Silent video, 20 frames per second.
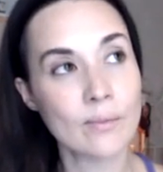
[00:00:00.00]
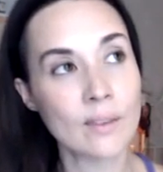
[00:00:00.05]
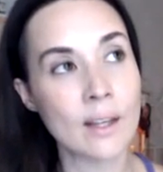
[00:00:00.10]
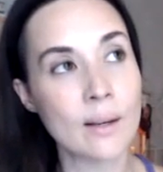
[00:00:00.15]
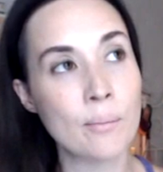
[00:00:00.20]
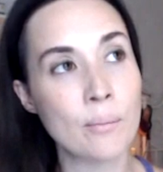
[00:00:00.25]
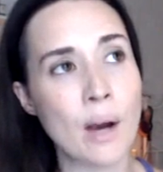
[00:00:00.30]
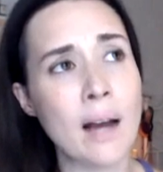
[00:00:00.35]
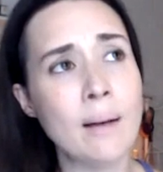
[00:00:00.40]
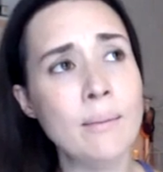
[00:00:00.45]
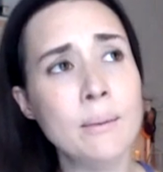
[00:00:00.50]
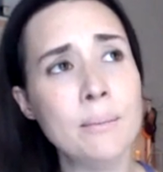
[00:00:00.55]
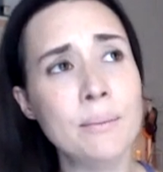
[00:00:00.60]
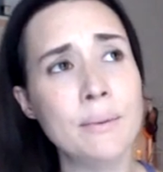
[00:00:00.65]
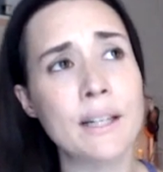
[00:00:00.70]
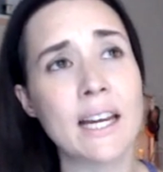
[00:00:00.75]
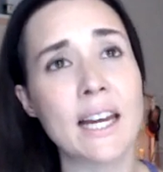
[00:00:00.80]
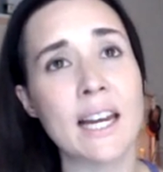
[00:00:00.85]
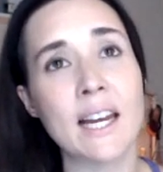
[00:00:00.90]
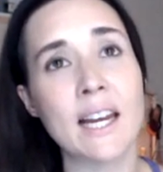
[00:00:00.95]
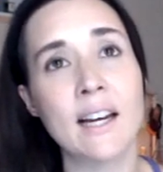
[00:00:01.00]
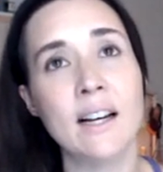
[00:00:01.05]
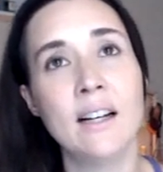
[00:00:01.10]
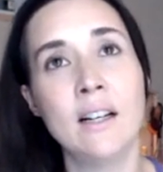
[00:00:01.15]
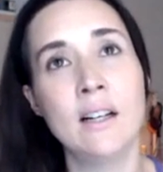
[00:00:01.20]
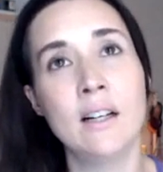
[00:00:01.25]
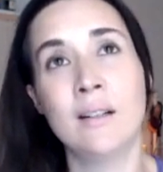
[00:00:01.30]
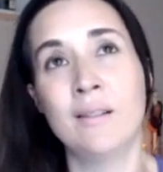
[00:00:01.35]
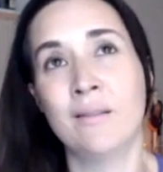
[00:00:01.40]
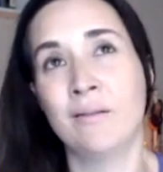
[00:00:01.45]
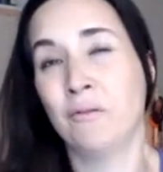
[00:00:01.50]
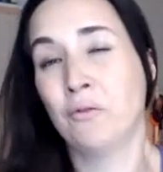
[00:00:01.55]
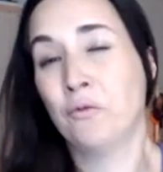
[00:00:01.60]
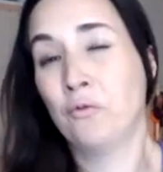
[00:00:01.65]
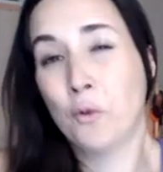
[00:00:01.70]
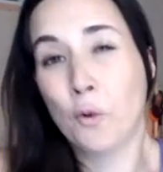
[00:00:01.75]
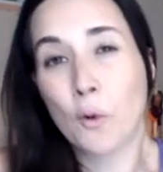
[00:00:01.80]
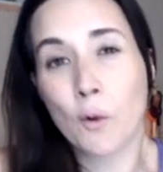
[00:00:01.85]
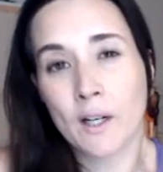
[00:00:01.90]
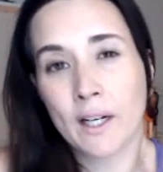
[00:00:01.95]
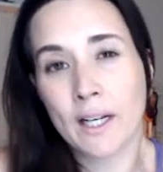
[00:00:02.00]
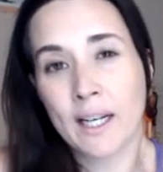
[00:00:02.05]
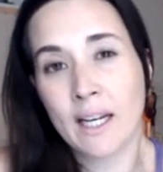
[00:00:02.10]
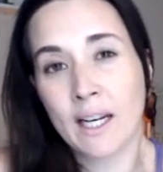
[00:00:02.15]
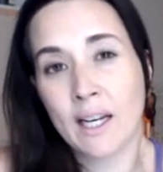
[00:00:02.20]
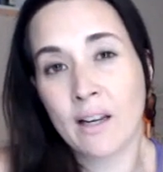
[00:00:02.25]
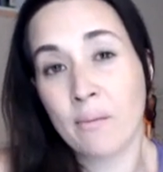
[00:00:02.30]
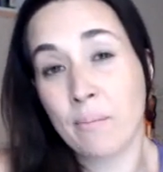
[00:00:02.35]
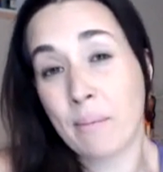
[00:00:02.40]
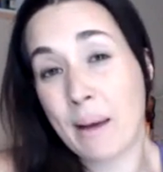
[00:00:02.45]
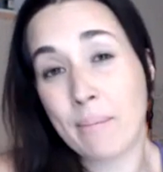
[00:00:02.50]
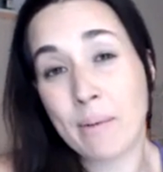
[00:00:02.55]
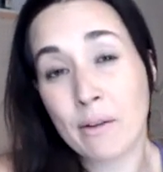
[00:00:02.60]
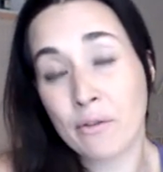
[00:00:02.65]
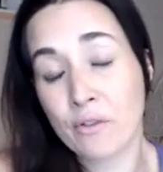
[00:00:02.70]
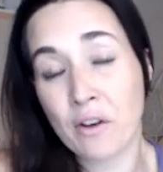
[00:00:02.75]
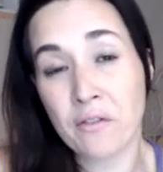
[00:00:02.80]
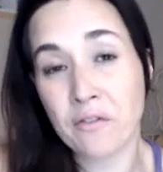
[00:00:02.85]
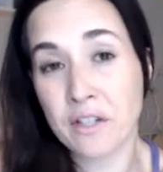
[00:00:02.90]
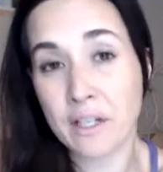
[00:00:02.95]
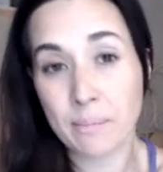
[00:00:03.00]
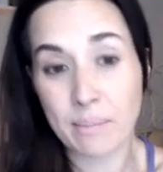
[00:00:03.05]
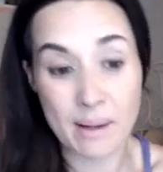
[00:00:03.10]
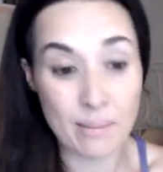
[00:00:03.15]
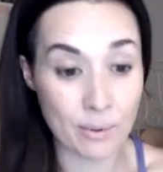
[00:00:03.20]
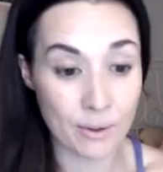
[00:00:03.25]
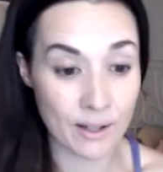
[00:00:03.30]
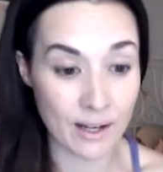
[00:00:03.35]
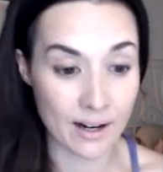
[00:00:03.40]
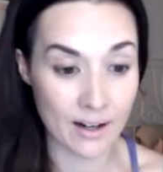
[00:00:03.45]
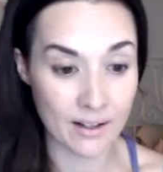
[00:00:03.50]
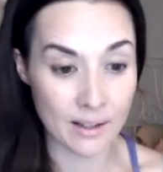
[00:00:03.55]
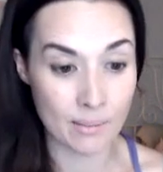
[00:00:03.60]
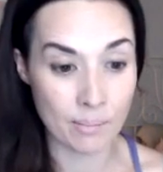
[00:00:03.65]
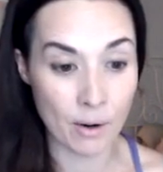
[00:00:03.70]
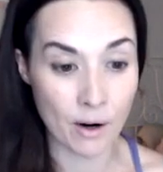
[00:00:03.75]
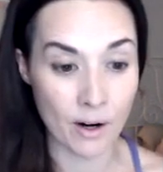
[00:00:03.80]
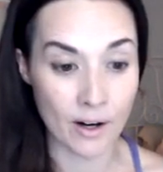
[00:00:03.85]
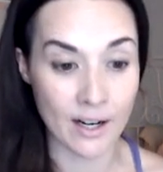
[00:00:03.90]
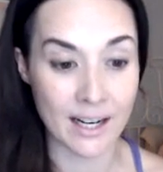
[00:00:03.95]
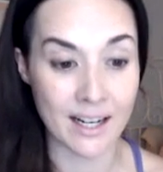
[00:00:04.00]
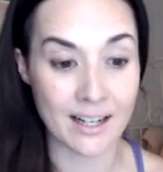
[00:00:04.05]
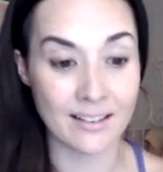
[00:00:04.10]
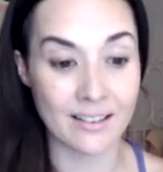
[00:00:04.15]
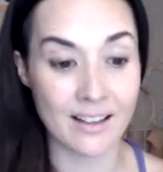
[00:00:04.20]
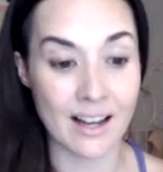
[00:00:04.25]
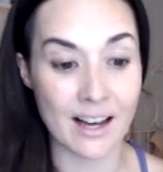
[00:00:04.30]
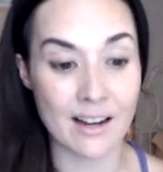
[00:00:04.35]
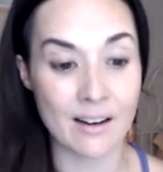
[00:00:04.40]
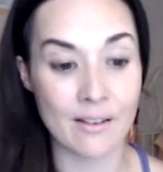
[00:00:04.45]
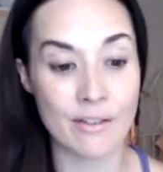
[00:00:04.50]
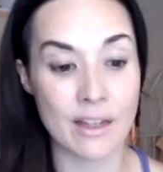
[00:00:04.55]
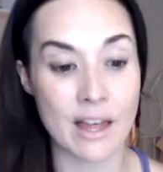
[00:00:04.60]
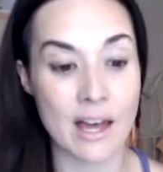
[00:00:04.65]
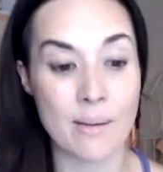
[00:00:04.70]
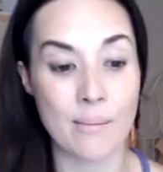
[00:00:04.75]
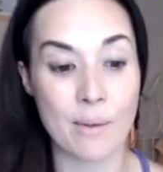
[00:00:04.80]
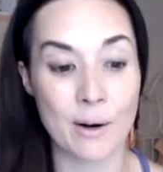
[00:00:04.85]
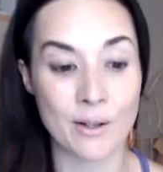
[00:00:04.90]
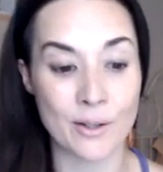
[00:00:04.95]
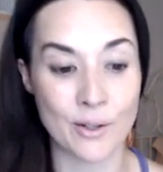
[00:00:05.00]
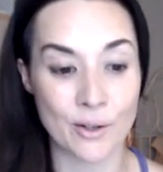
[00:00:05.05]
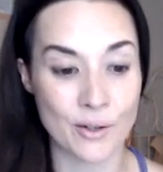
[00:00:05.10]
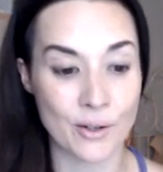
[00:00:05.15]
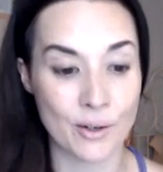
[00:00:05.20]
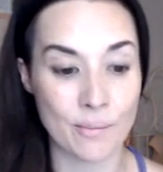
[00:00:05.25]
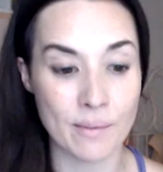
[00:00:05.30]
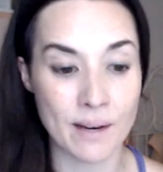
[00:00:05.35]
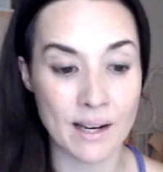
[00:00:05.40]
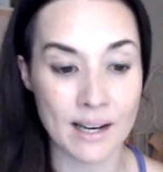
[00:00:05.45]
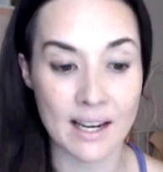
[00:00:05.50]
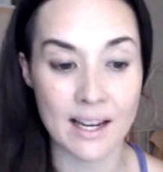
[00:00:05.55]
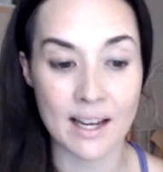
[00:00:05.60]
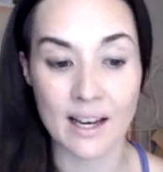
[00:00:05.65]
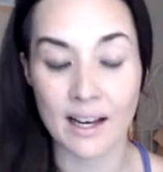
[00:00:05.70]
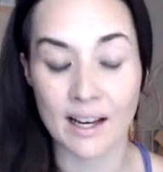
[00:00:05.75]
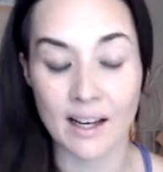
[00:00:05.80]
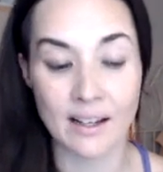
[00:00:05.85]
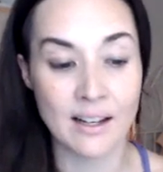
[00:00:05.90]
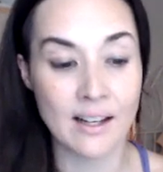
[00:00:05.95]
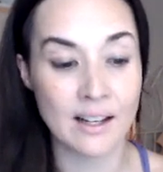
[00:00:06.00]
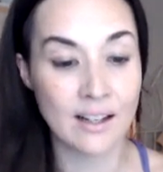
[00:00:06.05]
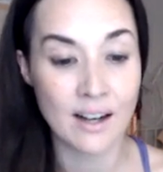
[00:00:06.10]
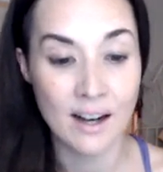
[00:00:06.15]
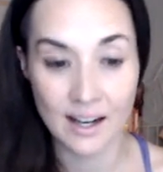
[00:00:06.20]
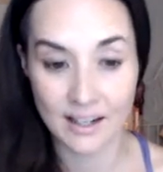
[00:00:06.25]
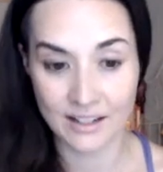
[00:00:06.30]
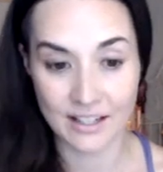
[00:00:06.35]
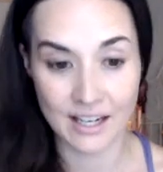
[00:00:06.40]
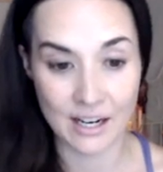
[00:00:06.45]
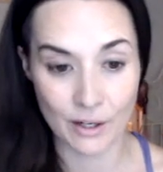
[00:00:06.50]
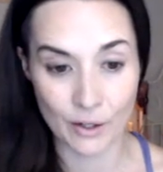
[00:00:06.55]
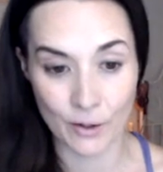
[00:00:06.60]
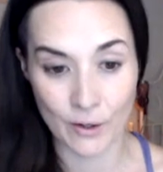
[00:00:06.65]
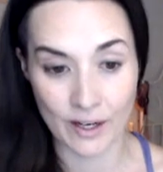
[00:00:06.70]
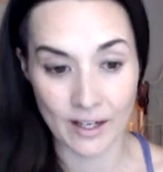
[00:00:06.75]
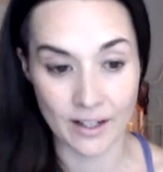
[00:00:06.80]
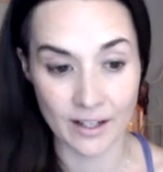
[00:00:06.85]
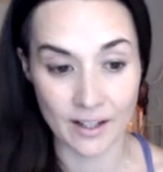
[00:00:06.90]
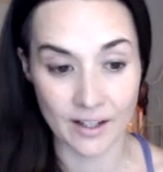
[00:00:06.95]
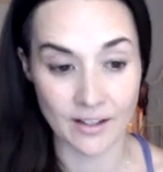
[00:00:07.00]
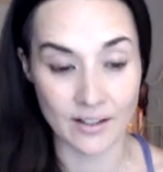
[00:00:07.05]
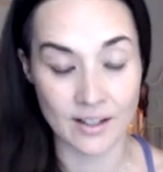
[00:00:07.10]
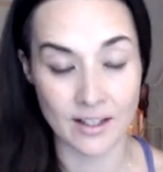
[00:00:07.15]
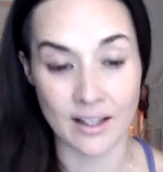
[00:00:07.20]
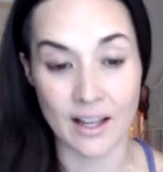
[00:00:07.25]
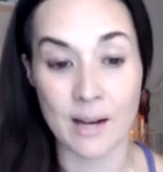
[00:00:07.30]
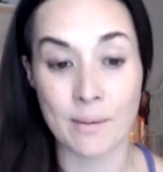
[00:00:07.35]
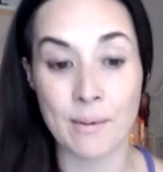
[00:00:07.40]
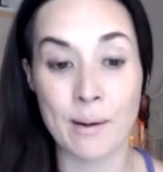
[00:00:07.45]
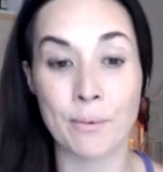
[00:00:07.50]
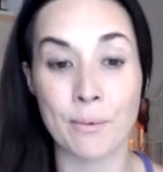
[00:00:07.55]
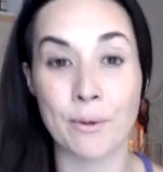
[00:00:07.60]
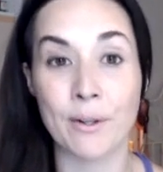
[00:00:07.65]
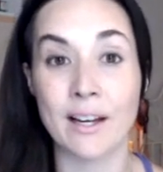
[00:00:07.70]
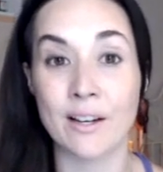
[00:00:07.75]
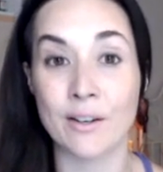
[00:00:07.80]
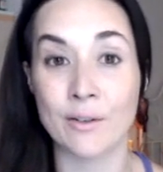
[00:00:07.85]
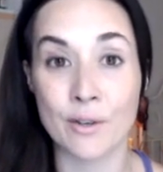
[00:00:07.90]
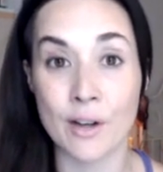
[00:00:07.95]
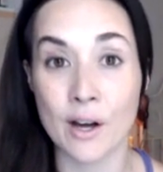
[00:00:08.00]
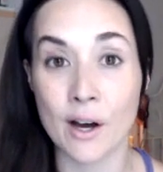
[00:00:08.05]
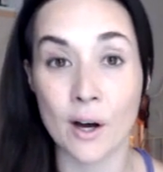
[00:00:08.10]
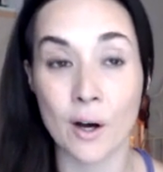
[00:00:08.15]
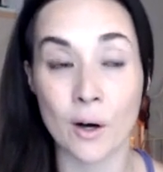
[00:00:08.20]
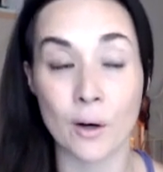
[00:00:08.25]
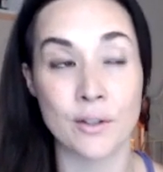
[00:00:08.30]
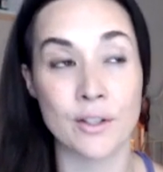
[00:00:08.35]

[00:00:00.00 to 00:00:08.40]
probably 40, maybe 50 people there at the party, and a lot of them are social media content creators, a lot of people that you know.